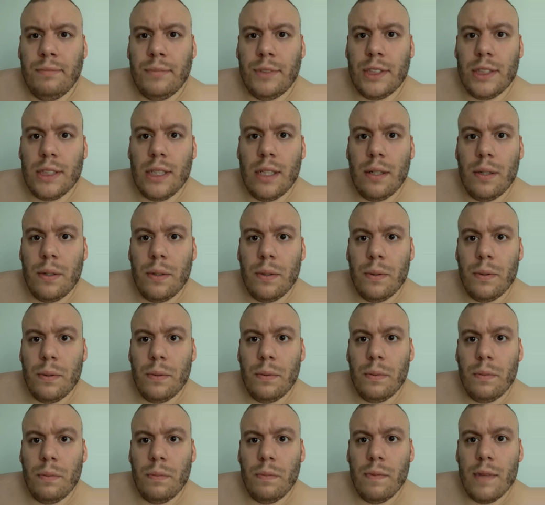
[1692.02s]

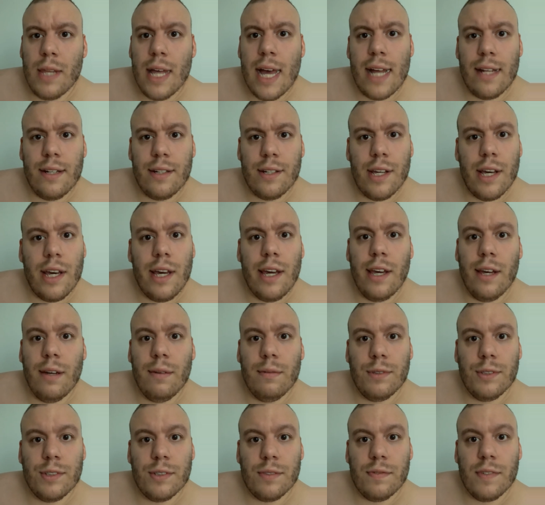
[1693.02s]
So that day
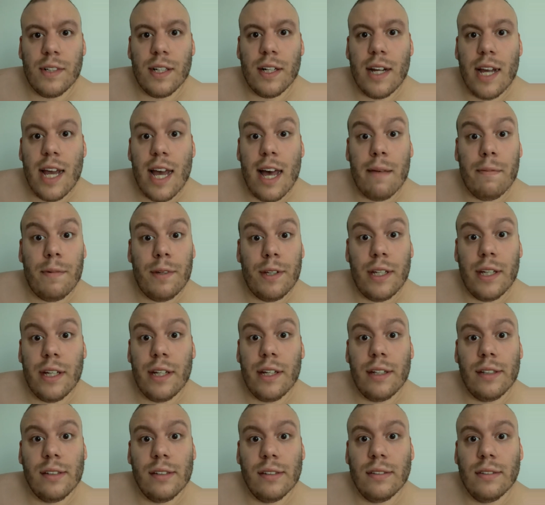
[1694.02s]
was a very happy
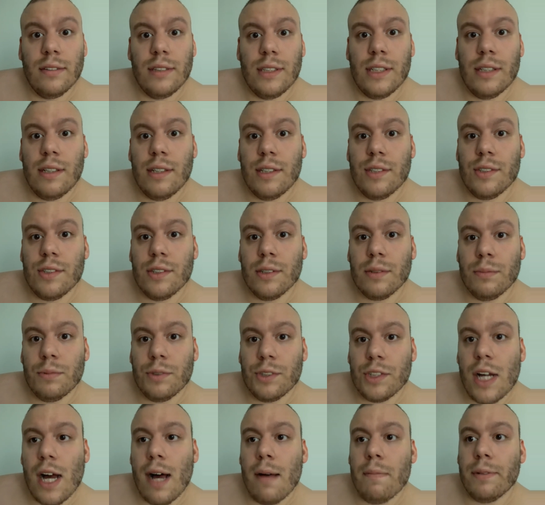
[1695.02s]
day. I took them
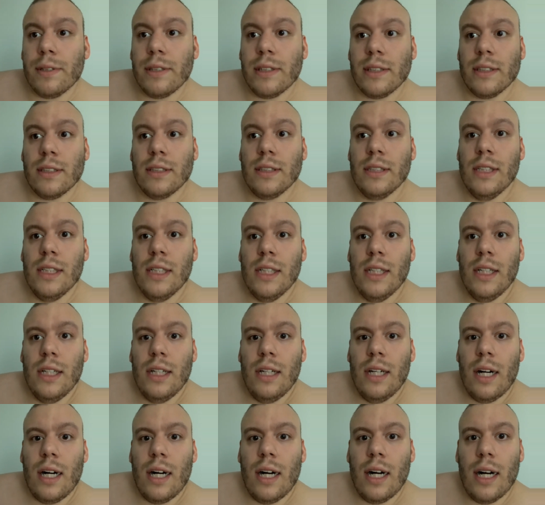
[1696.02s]
shopping.
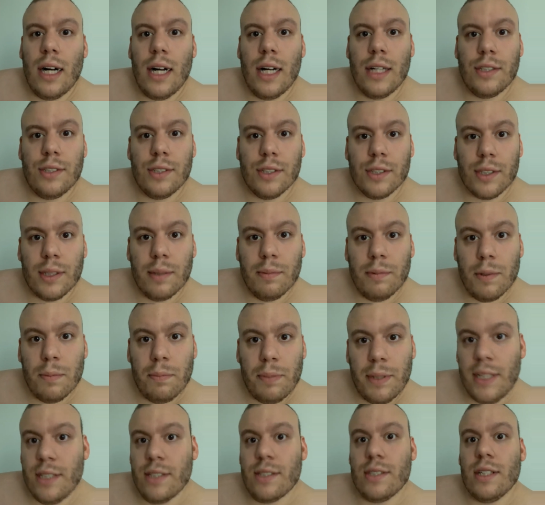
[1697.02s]
I took them to
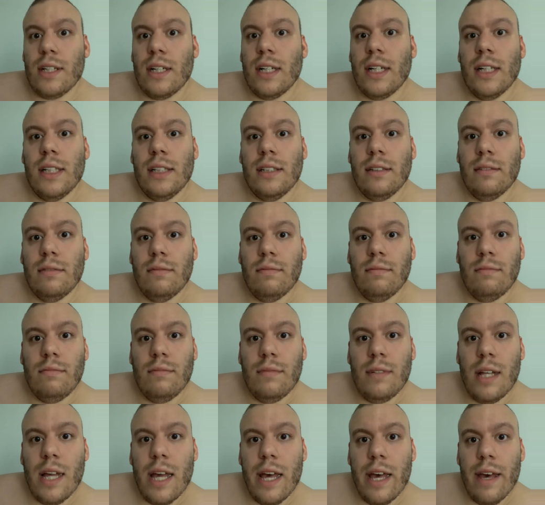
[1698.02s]
Pizza Hut,
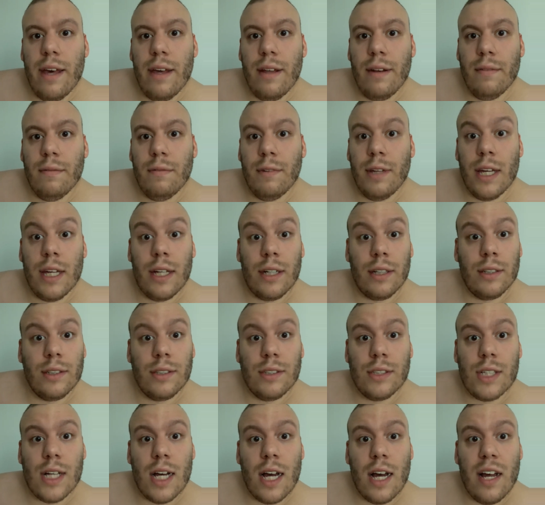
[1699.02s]
and we had a
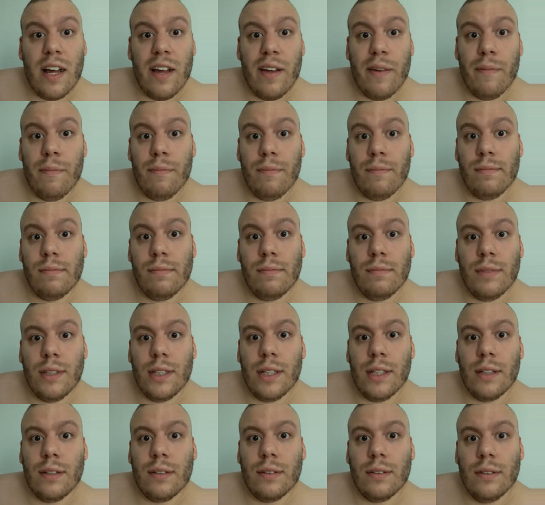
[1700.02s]
good time.
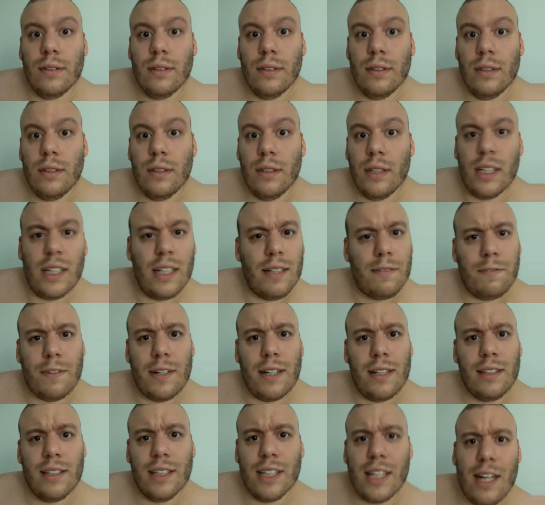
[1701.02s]
And I
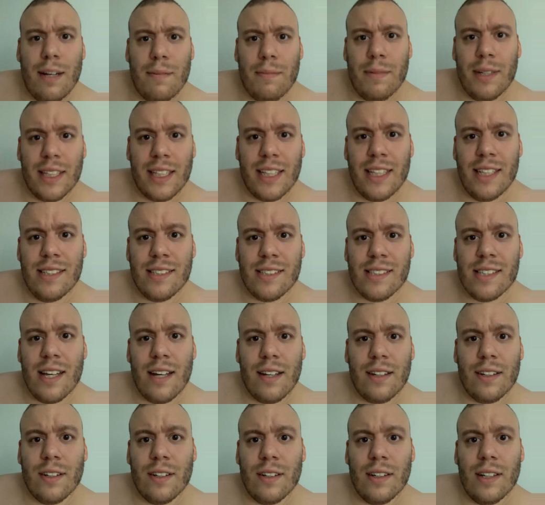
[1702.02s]
finally got my kiss
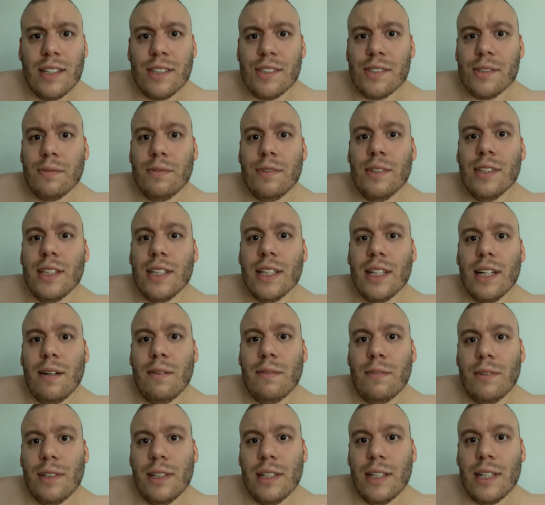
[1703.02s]
out of her. That's the one thing I
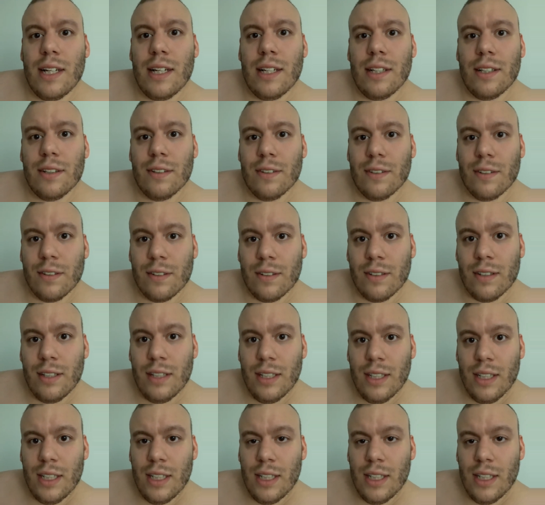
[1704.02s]
wanted out of her